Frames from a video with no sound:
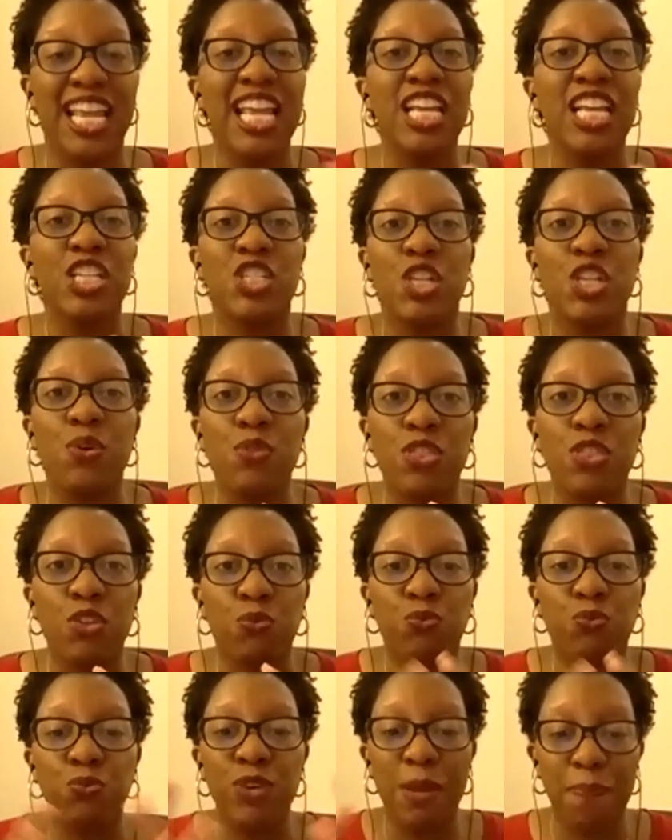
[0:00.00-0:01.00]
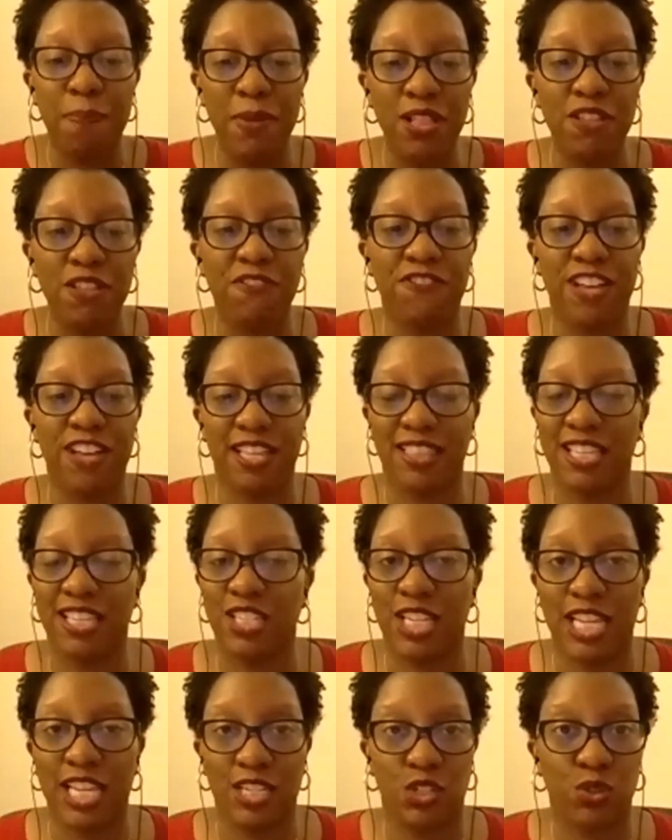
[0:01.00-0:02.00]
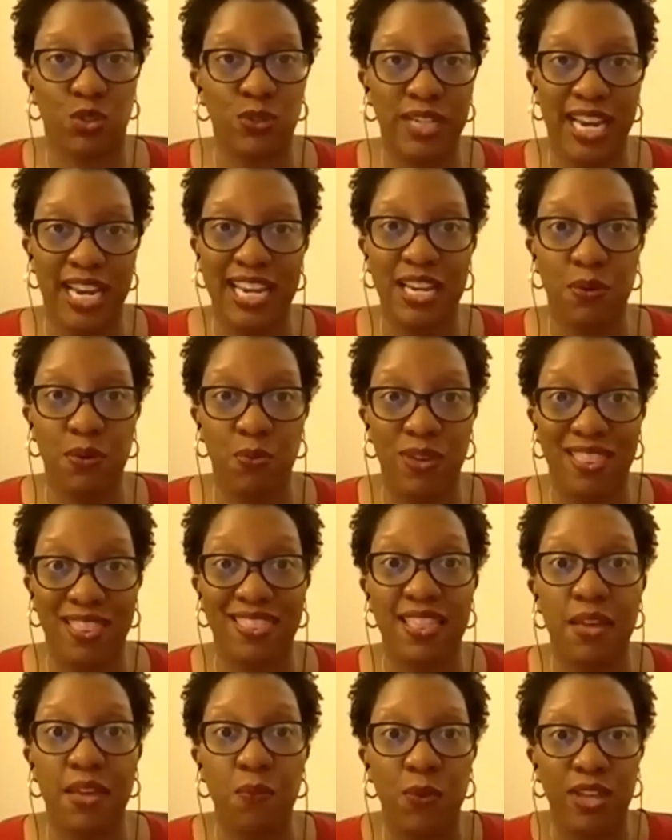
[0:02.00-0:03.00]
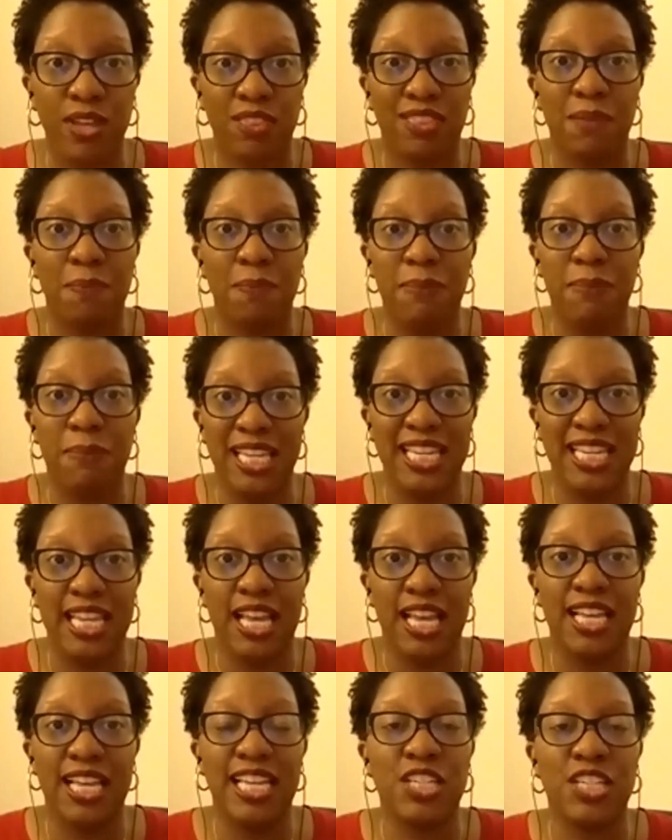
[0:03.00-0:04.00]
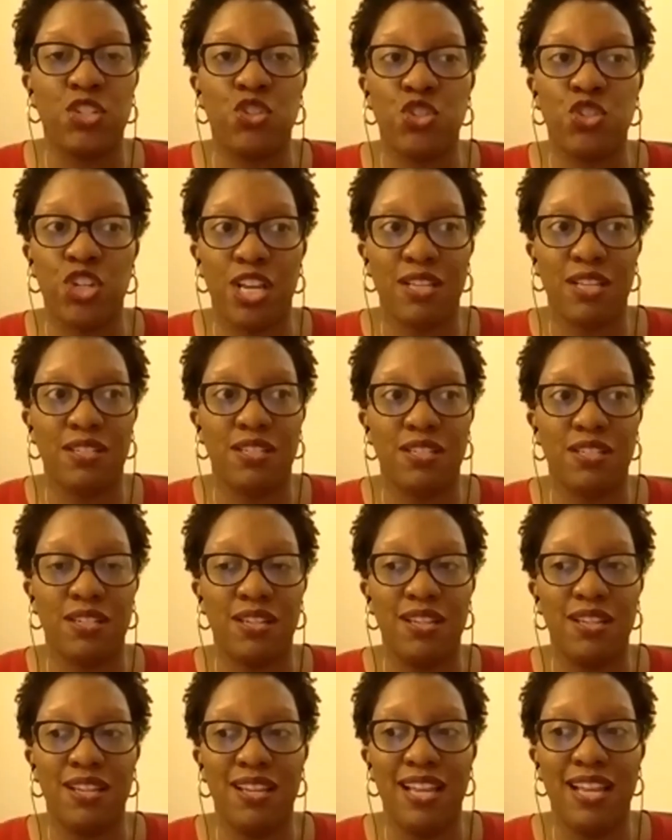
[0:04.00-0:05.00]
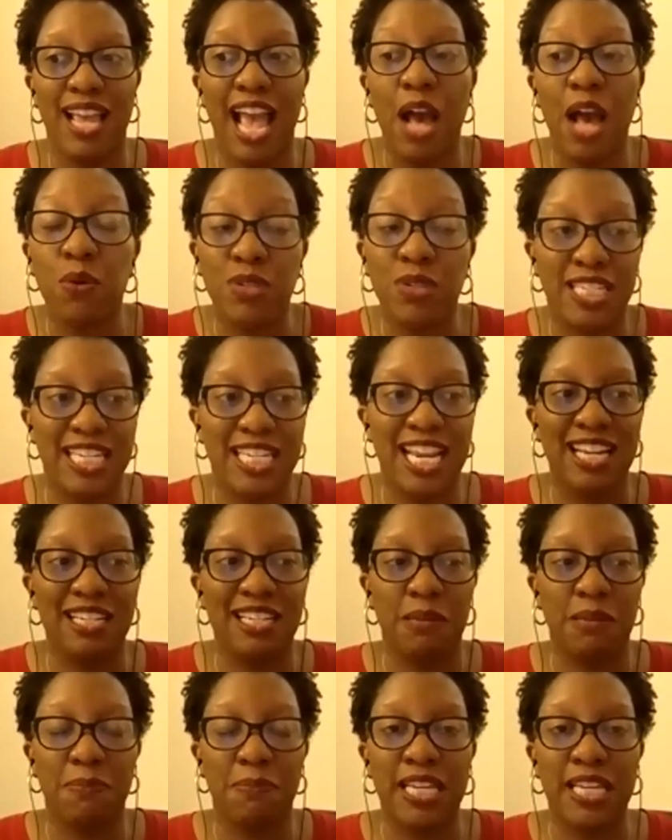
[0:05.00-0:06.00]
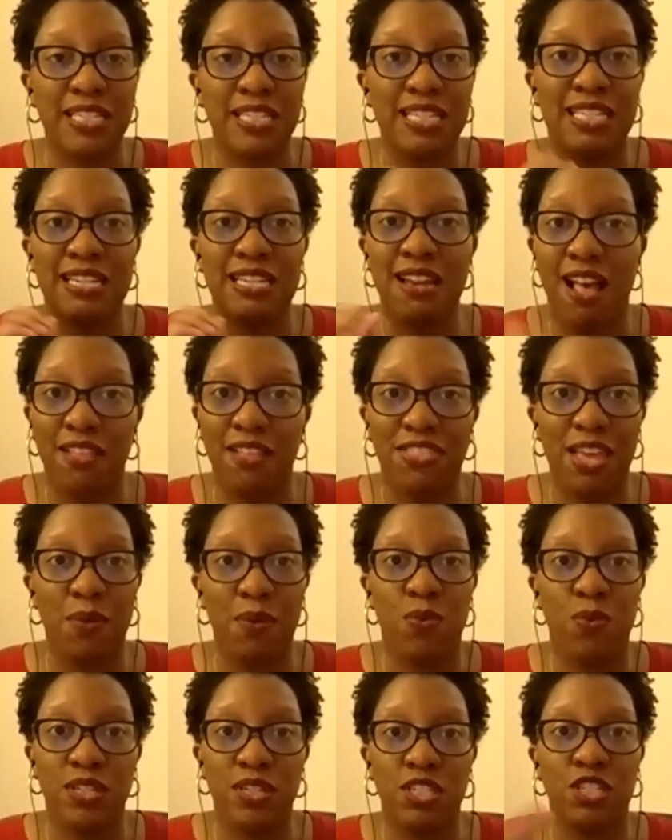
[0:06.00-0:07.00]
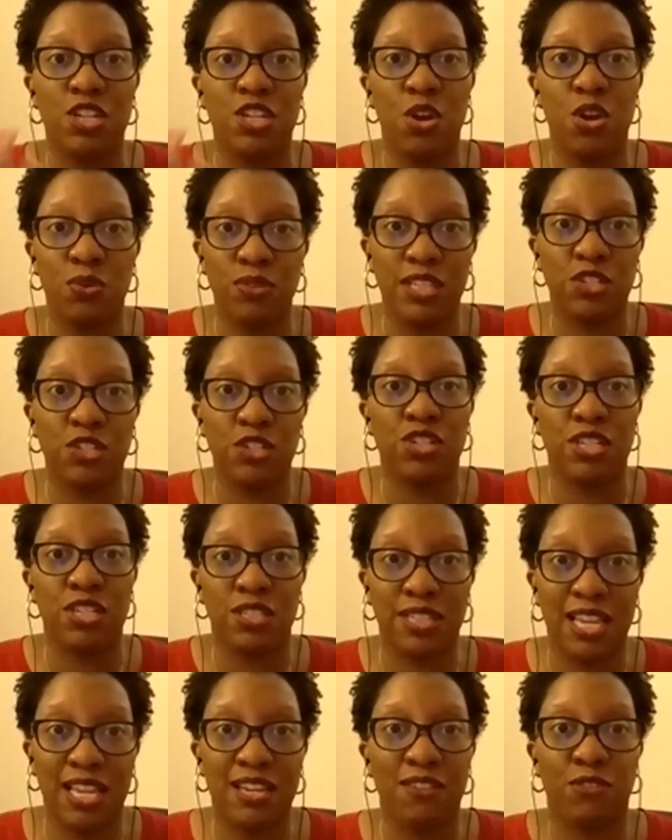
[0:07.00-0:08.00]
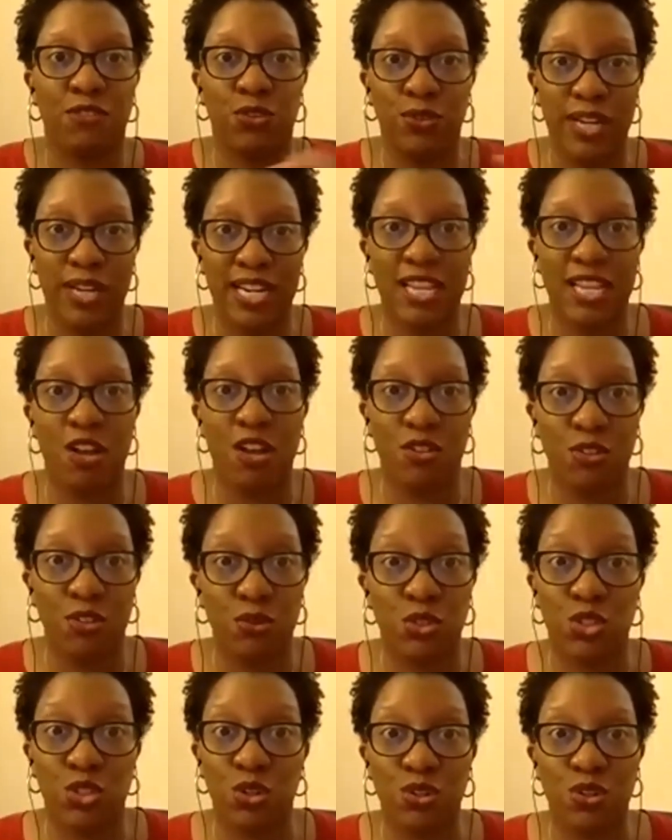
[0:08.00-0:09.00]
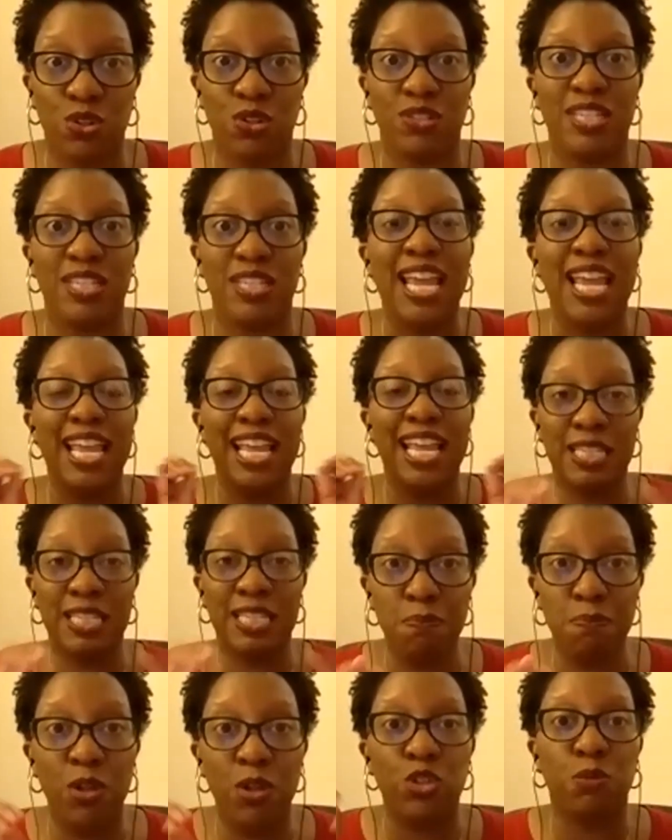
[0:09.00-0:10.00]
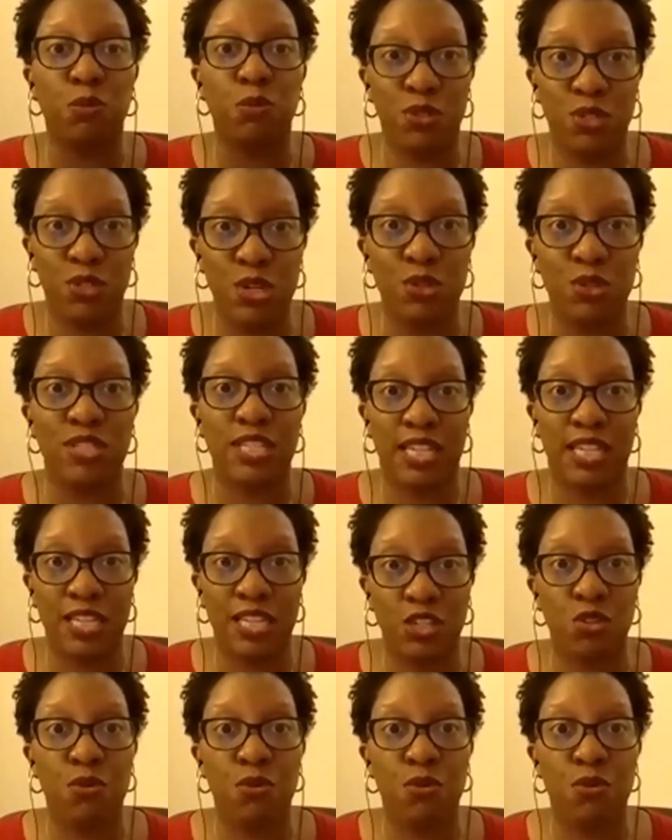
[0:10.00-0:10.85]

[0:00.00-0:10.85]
So the ripple effect that gets created with the media is just outstanding, because it's not that one stone that's just kind of creating all those circles. It's multiple stones that gets